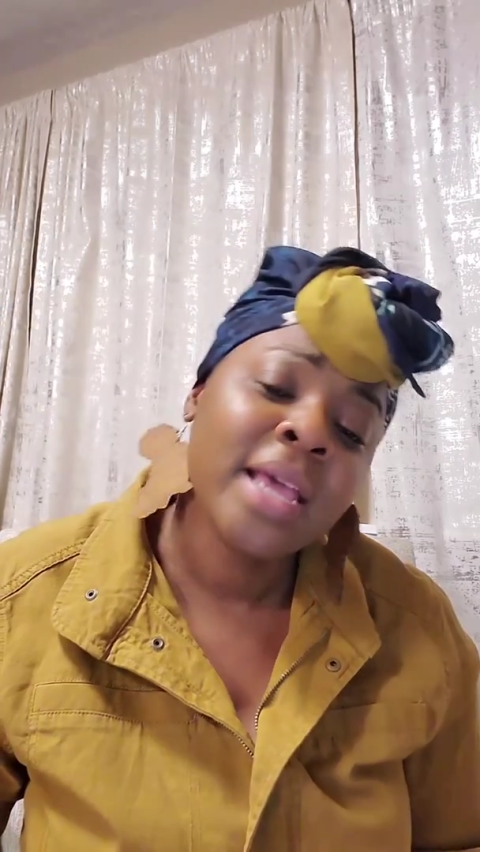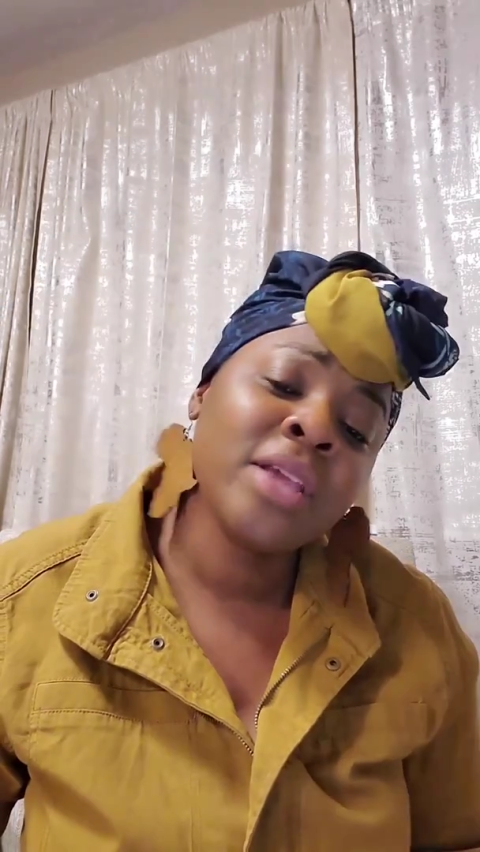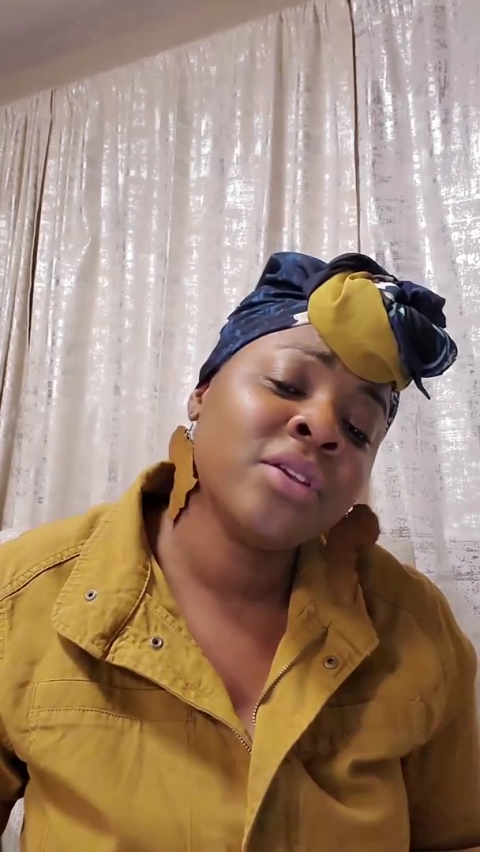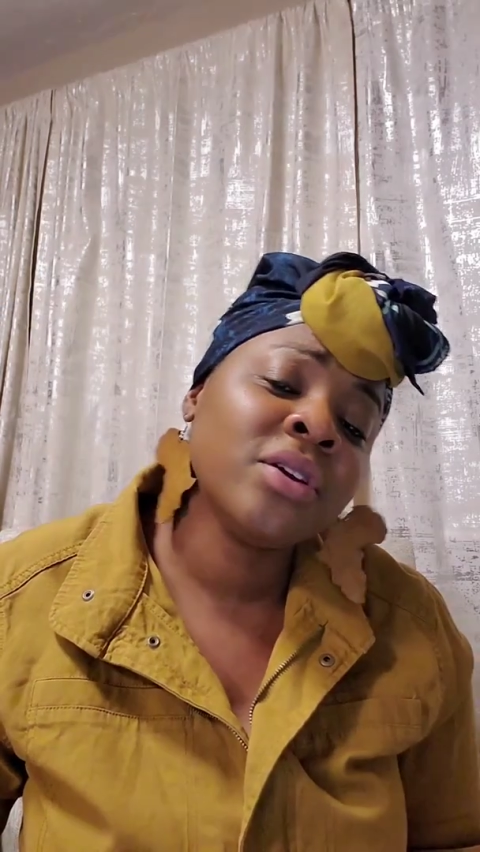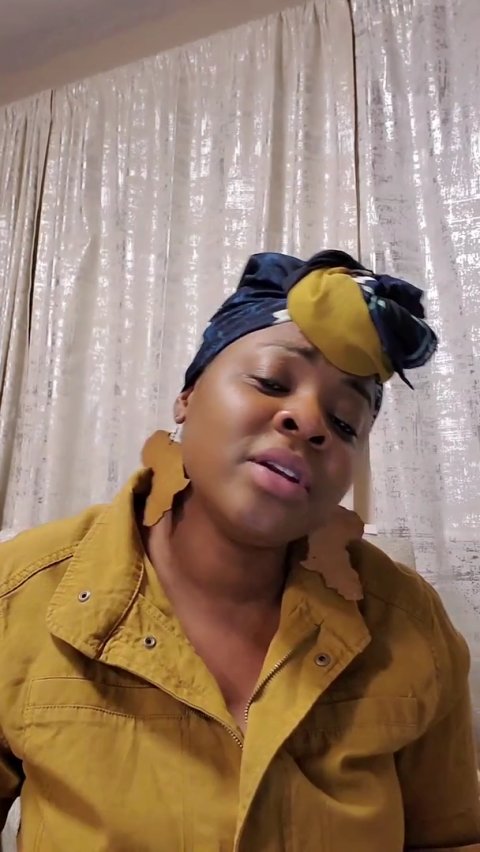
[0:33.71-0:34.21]

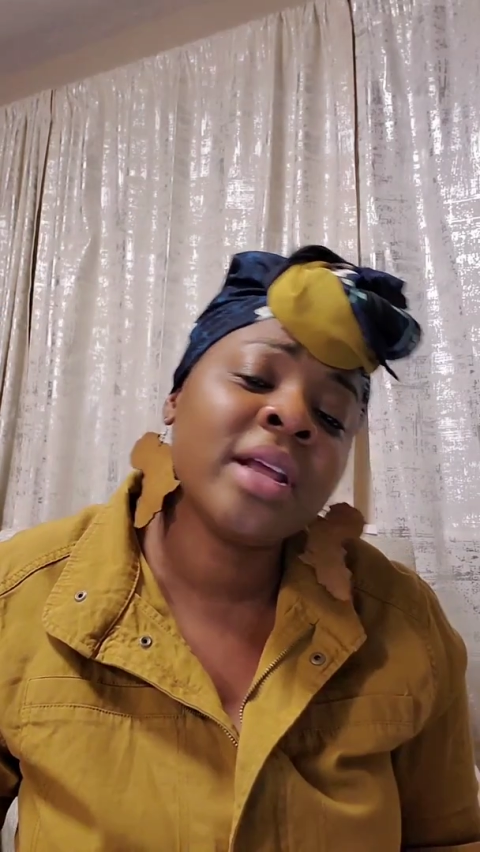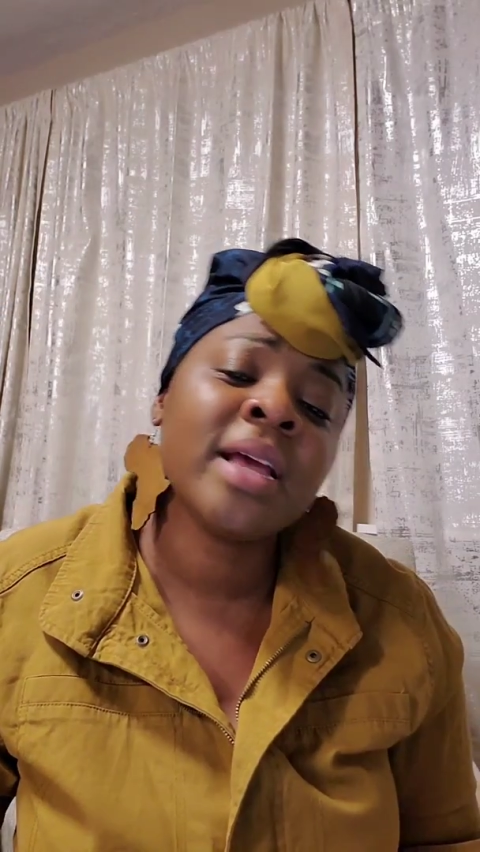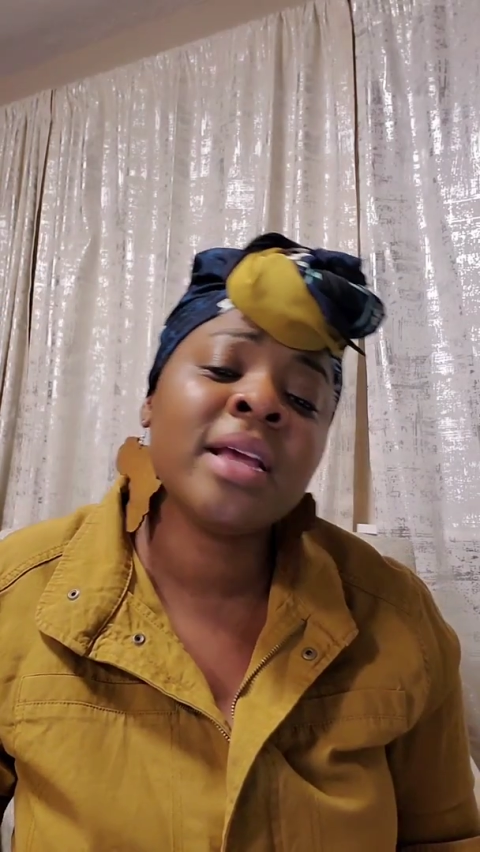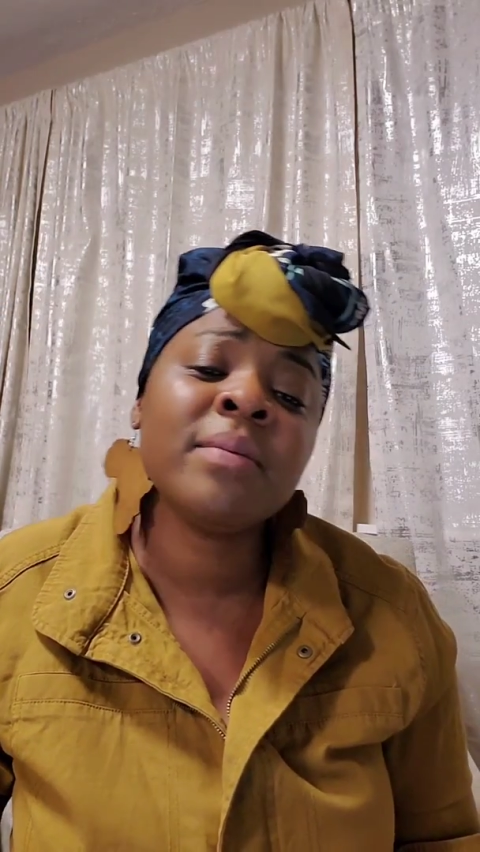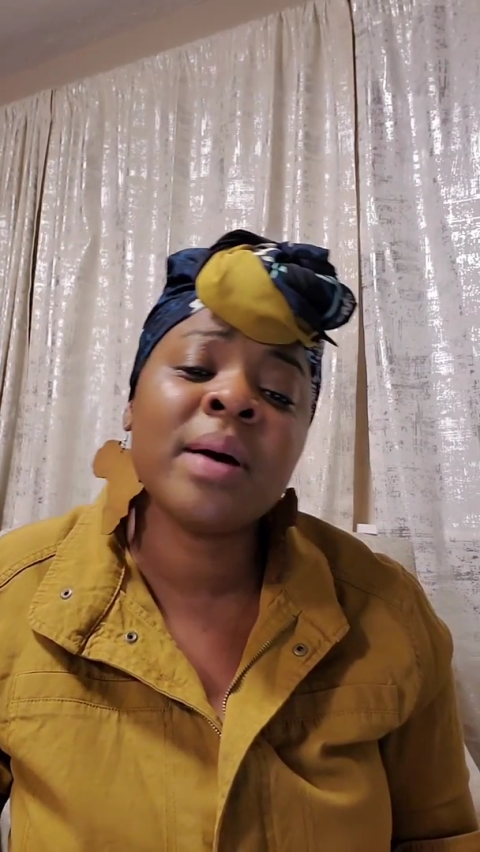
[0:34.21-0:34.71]
In your
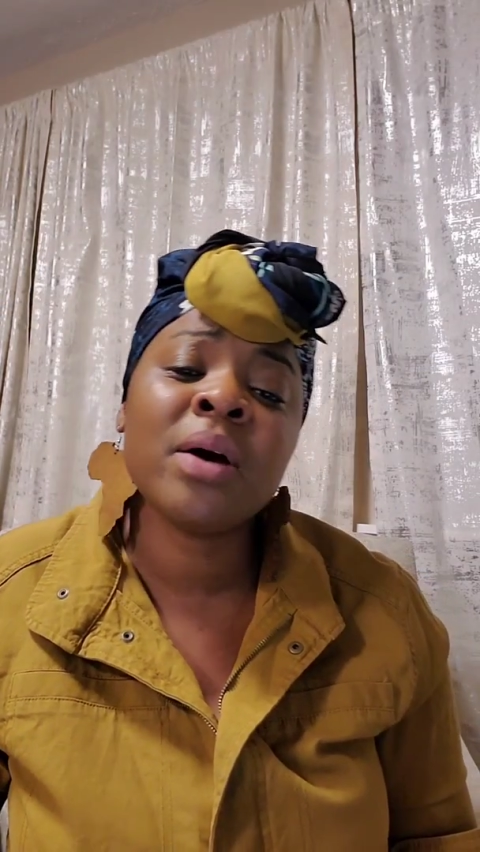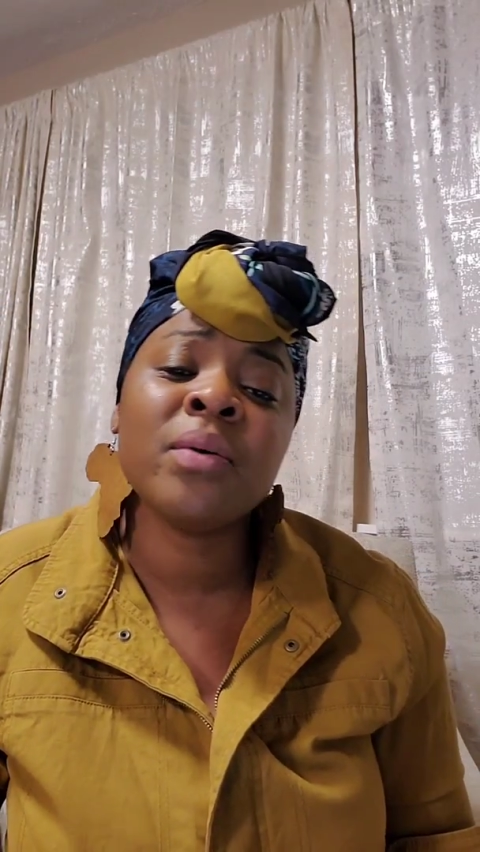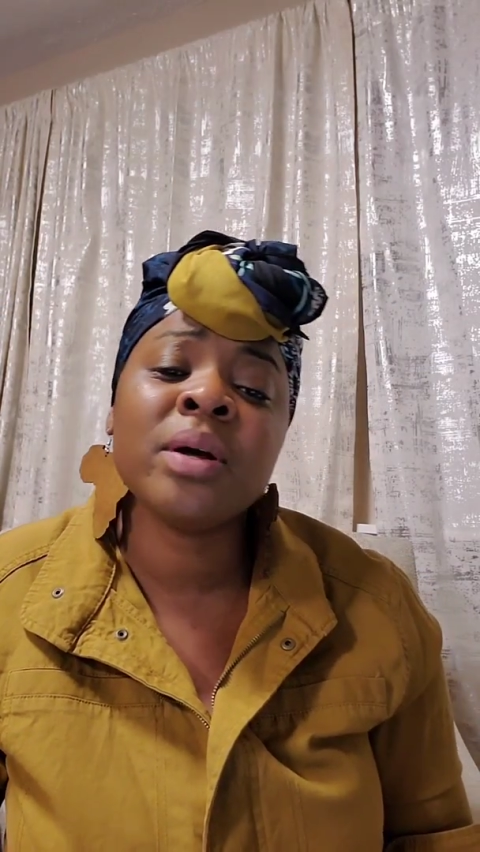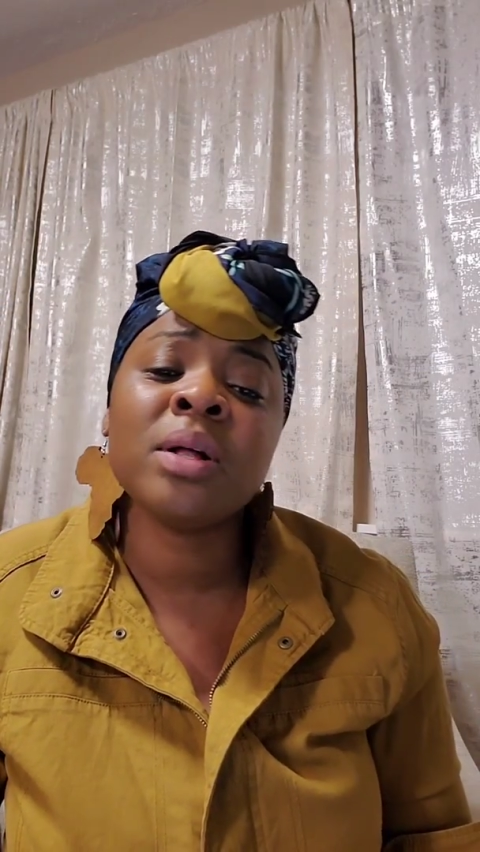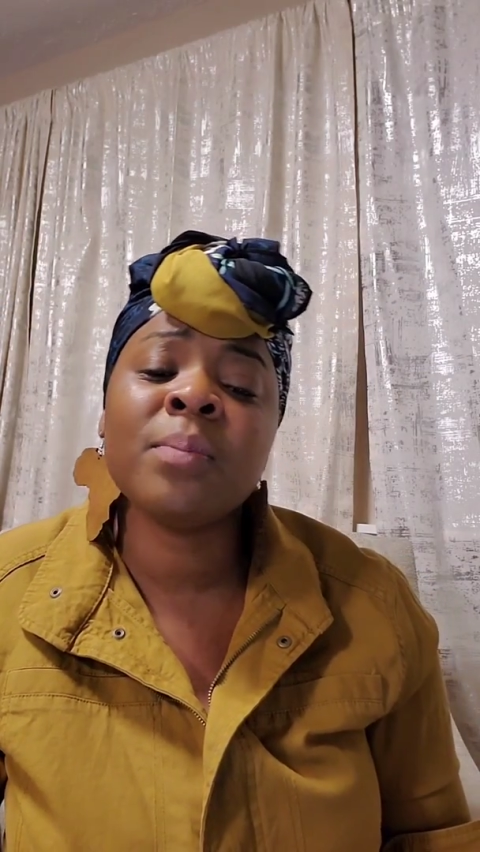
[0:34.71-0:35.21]
name
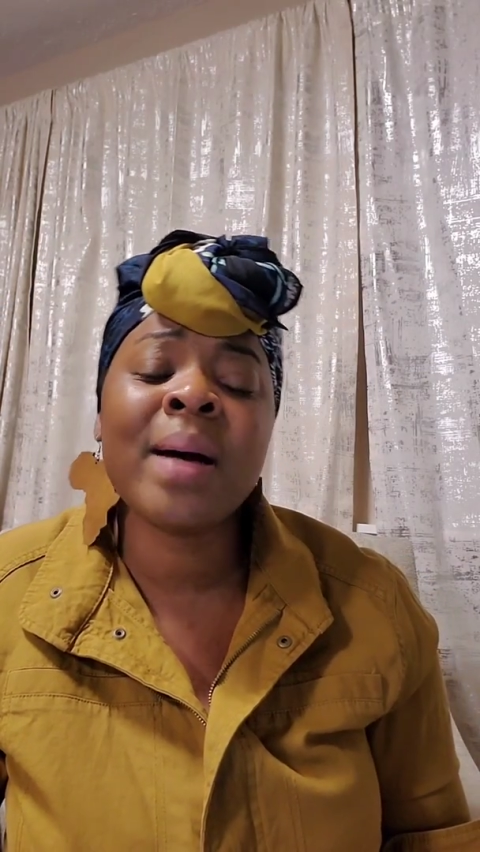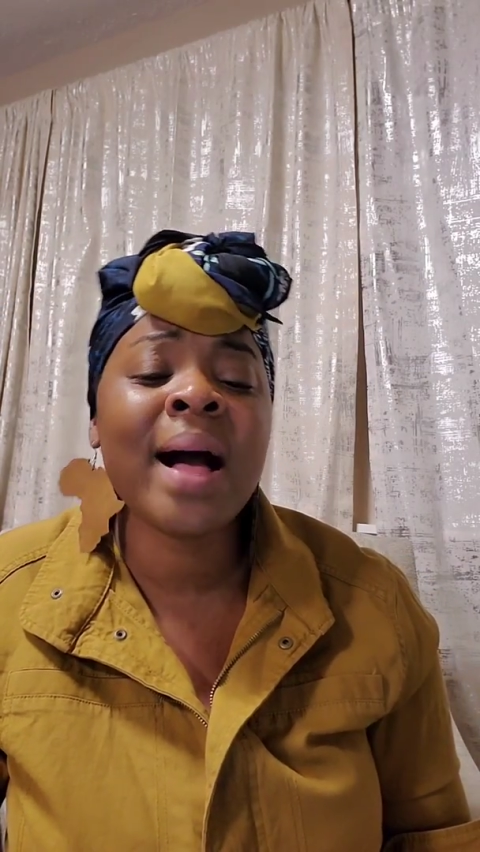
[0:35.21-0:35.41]
I will